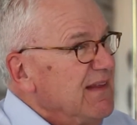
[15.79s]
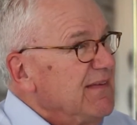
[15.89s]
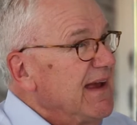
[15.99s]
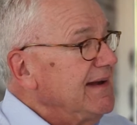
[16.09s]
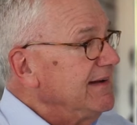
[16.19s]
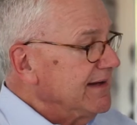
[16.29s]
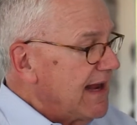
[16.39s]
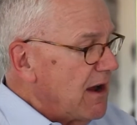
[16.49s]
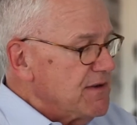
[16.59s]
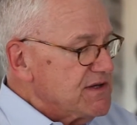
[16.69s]
the idea
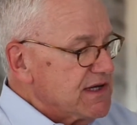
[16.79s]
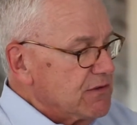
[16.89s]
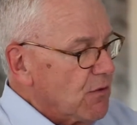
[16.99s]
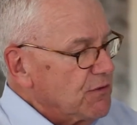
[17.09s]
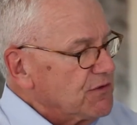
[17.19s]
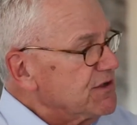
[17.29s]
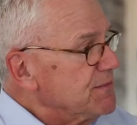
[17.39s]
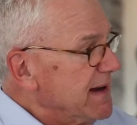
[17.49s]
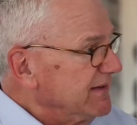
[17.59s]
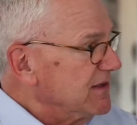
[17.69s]
now is, in order to
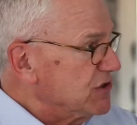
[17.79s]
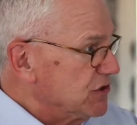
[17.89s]
make this